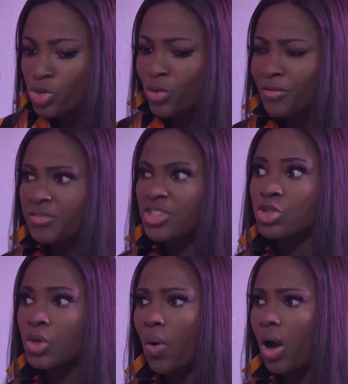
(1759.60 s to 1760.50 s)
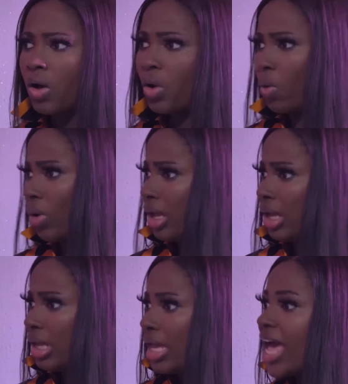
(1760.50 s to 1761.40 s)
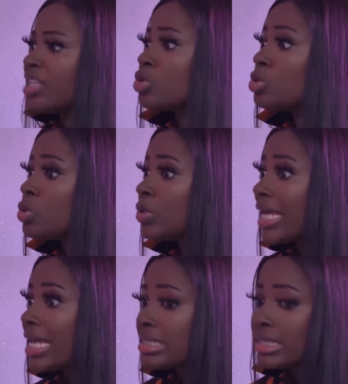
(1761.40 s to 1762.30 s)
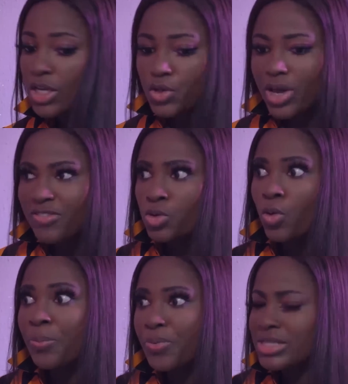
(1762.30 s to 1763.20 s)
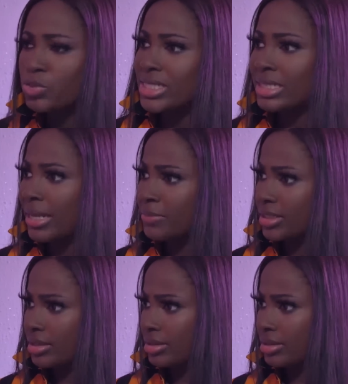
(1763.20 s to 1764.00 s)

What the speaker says: to convince your uncle. And to do that, you have to cooperate with Nnamdi.